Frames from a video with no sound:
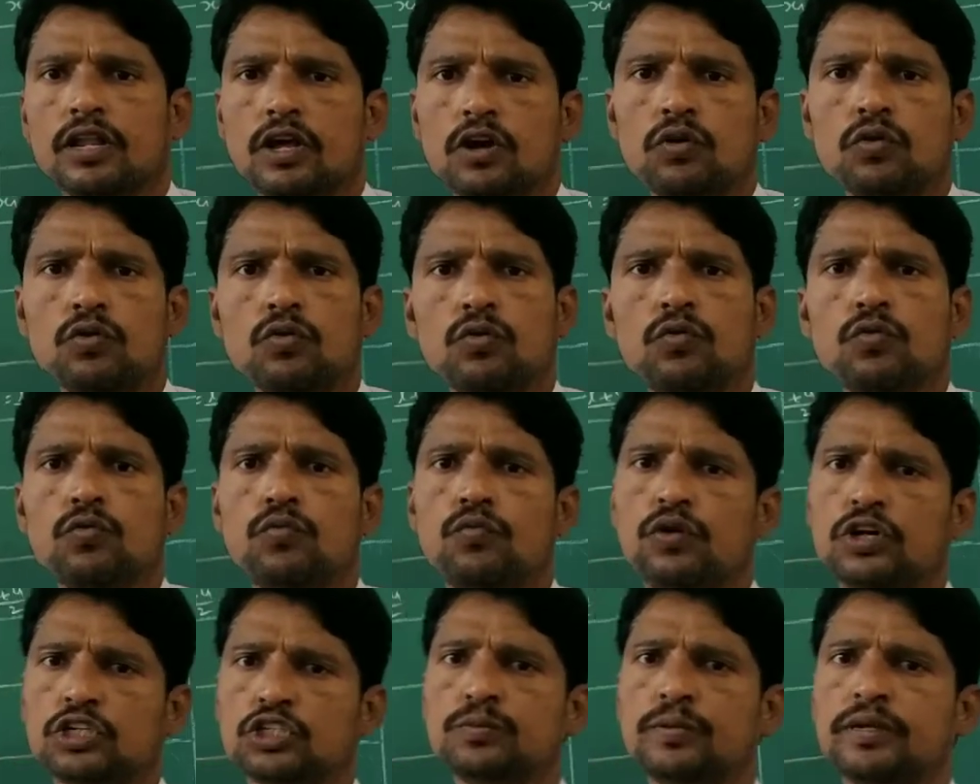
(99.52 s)

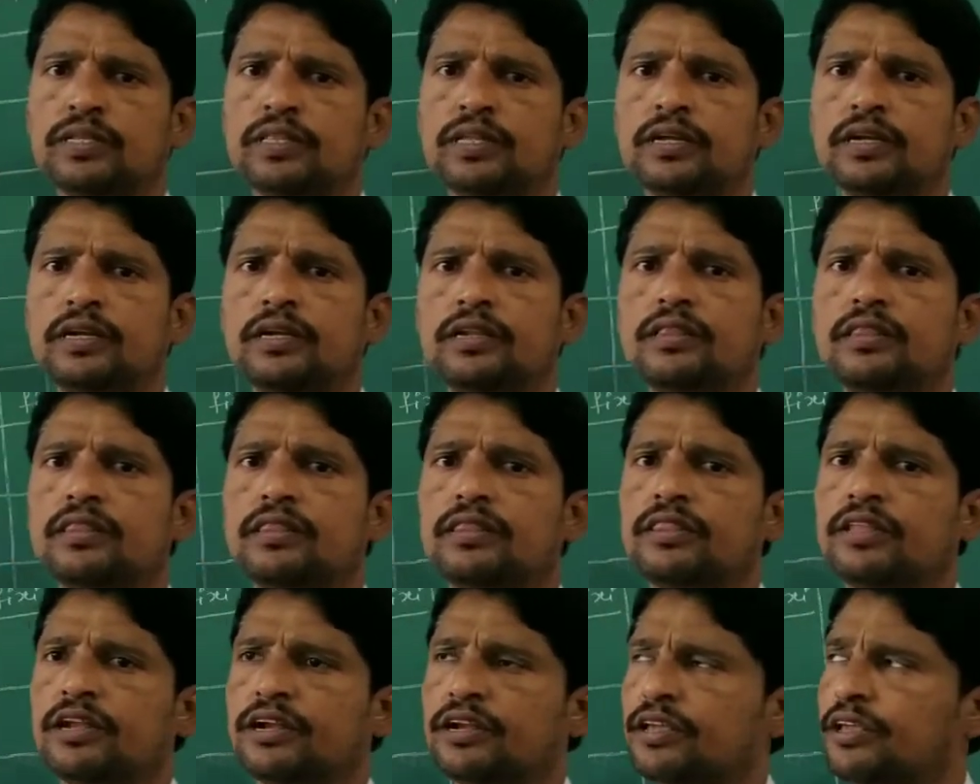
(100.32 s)
Now first method,
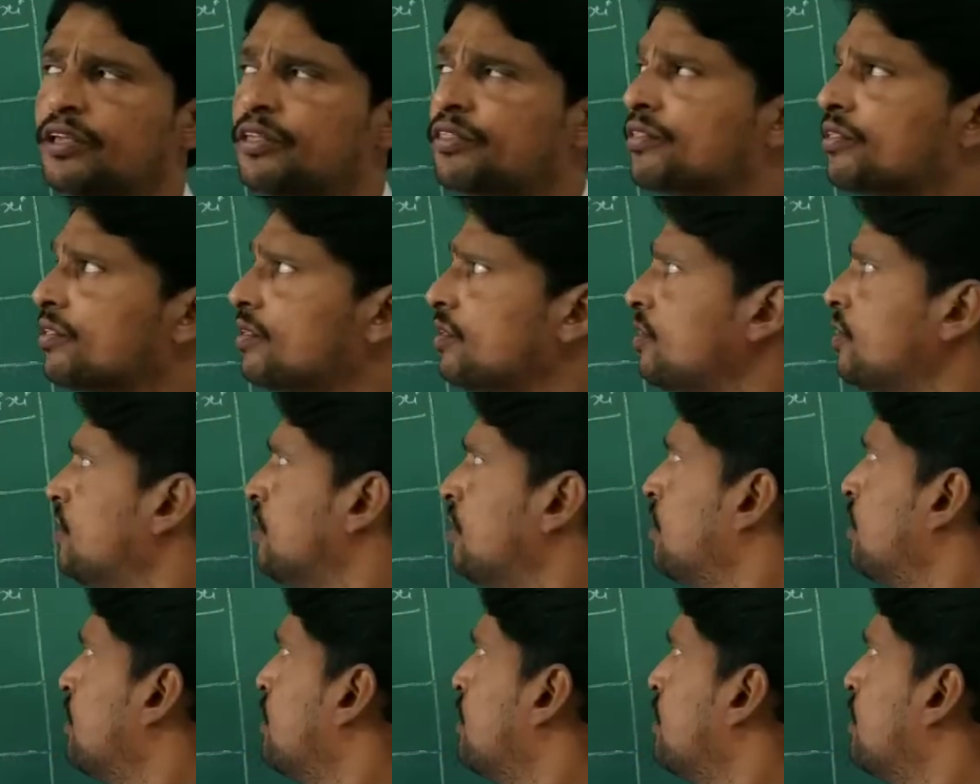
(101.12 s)
that is